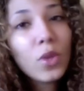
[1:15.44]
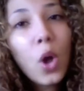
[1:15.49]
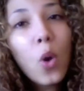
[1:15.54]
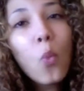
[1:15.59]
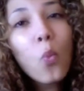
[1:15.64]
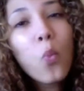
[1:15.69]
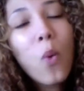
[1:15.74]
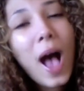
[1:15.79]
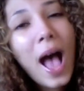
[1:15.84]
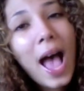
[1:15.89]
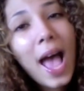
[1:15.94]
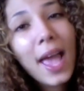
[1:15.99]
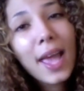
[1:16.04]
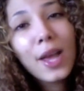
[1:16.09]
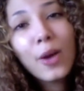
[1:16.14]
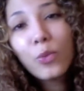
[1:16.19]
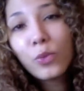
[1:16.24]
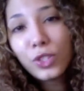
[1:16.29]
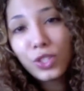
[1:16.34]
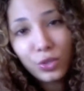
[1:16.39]

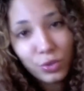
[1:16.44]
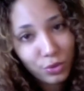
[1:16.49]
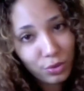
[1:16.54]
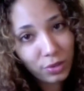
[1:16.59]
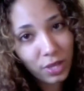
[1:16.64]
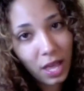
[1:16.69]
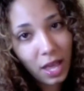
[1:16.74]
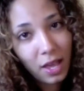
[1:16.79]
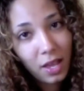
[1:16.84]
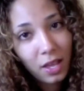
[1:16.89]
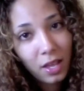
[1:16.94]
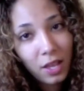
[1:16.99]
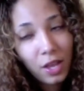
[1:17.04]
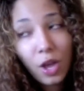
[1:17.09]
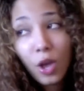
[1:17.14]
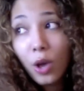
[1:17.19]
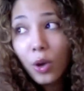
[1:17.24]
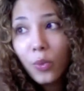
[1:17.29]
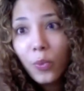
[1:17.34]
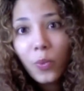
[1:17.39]
Why would you do that?
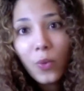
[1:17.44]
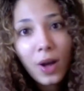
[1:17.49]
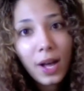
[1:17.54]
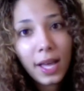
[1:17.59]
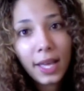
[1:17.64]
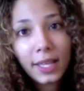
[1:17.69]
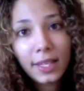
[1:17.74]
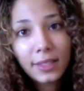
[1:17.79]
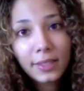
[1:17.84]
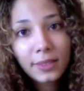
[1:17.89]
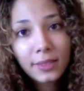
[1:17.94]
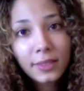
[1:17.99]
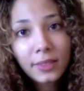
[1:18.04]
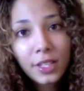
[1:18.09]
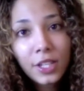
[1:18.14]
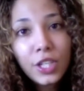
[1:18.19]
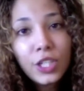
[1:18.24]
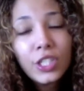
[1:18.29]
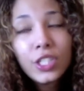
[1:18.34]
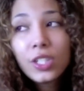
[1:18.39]
Why?
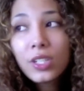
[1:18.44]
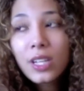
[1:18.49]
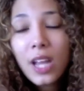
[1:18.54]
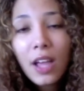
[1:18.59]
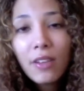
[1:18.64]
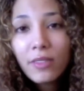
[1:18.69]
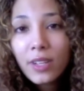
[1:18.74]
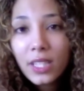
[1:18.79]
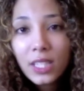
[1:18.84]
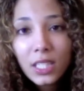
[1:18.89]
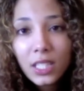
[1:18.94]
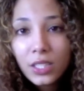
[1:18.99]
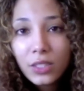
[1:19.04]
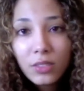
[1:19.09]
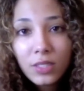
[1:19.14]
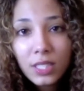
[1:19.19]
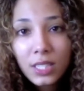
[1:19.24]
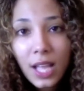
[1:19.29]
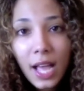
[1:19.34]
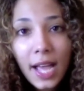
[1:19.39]
Do you not read the little
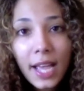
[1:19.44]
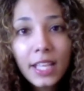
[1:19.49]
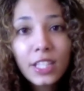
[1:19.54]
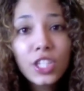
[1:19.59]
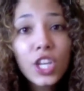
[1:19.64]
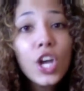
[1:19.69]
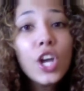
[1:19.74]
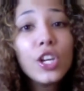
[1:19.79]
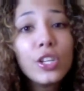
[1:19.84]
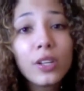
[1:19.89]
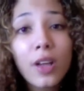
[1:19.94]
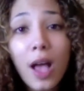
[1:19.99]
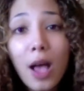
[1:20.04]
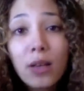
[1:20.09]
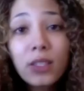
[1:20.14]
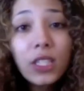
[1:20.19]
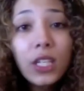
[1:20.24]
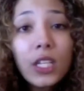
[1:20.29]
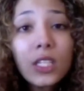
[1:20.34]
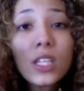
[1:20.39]
signs? You know how
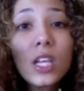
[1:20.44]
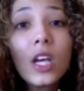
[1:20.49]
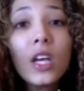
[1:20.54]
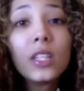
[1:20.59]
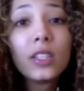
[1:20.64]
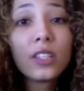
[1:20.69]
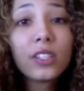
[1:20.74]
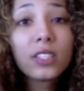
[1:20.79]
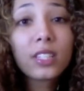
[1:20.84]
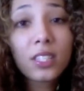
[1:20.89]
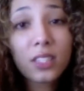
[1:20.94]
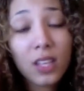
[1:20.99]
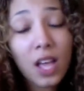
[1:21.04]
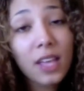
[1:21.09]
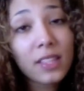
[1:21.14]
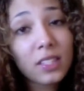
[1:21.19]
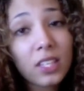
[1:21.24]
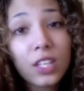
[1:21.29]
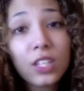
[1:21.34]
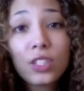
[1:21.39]
it says, there's a
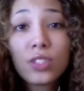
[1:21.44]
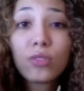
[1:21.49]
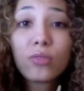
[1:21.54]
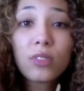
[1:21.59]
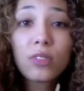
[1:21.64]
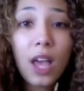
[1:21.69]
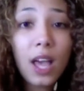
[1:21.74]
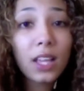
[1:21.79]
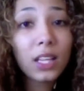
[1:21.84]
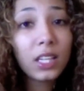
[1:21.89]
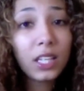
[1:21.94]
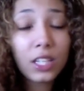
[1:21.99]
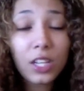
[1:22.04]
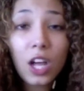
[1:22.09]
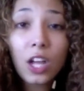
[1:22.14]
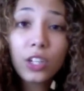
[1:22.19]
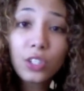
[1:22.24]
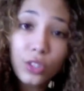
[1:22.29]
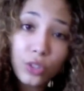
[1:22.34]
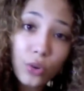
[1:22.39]
sign that says, do not lean
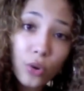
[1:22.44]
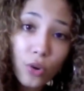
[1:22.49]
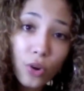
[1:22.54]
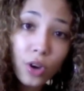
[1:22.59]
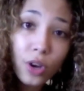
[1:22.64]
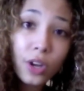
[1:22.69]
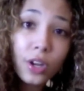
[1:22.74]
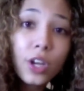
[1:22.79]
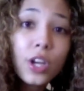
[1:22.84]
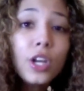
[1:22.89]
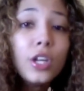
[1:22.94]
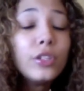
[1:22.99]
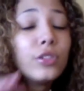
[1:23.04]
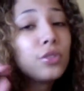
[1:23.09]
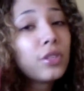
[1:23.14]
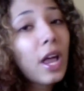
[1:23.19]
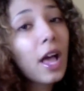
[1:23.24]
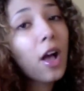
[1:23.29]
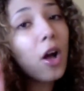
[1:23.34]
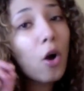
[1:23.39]
on door, do
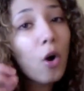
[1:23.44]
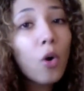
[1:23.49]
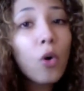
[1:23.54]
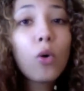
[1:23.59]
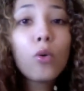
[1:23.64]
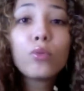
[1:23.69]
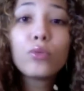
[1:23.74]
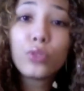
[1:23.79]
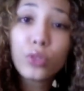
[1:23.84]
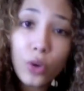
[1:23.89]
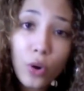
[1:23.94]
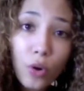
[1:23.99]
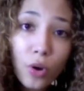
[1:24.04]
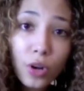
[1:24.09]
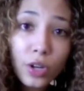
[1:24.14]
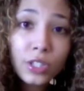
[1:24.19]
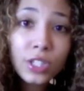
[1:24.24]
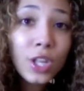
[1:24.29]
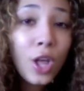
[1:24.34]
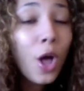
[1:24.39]
not hold
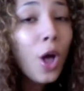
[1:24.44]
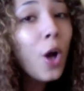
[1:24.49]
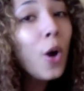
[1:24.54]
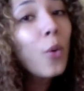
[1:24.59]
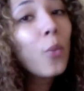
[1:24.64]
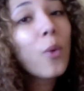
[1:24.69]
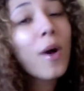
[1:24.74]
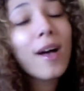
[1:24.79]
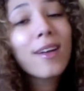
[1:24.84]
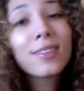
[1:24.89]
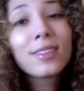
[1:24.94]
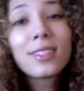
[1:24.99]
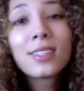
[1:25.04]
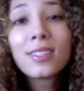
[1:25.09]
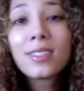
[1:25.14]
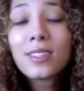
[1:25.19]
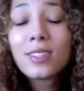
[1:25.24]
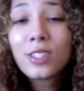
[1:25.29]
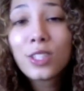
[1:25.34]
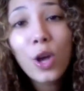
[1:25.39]
doors. Well,
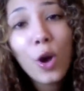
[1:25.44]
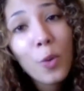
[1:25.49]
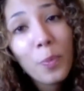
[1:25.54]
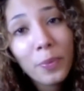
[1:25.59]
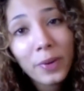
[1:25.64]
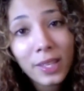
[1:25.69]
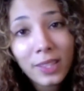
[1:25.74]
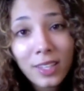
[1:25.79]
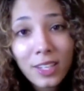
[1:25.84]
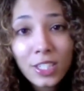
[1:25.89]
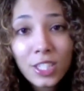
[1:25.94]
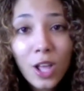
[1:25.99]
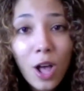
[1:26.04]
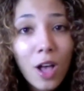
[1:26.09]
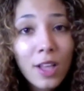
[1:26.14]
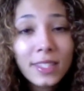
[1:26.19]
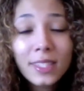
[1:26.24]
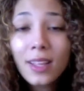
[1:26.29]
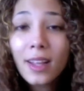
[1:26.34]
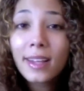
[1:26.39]
stupid, there's
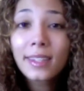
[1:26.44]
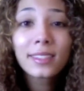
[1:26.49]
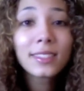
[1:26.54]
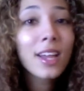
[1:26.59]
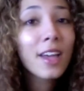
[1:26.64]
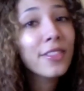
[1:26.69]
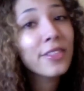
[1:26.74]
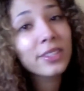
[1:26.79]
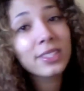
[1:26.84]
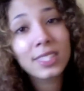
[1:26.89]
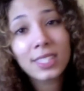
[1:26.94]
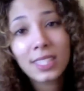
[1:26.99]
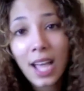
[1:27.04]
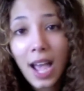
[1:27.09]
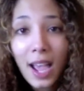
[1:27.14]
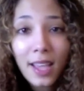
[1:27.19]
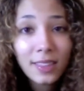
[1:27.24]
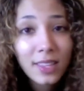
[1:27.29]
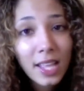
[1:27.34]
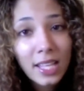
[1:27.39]
also another
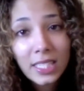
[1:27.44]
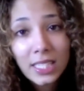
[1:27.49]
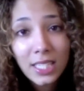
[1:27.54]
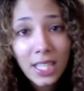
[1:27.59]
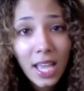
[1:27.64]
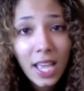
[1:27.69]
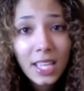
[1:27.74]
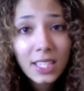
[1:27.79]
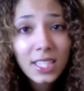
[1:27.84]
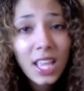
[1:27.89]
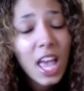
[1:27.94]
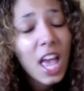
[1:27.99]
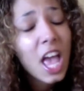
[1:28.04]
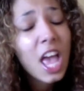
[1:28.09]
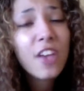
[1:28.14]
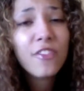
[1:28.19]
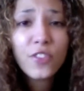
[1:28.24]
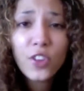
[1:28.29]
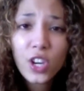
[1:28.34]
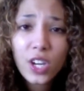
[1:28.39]
sign that says,
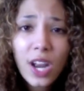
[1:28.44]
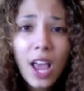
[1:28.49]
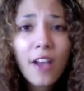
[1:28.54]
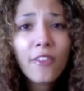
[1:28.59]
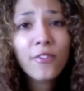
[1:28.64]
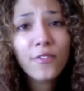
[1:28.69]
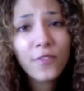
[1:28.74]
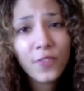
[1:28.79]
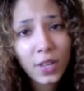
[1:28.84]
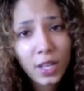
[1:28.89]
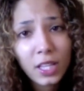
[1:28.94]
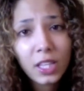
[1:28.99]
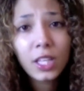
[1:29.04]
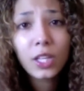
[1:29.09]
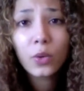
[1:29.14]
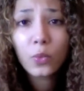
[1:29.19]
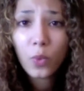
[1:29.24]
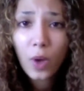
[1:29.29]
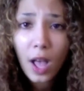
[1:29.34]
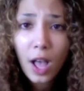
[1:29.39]
if you're not
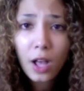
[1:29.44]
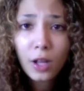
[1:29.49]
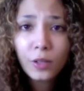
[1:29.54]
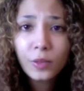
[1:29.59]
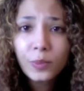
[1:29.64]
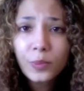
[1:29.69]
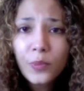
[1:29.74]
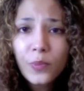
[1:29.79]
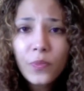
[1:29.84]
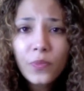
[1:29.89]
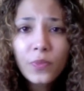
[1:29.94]
feeling well,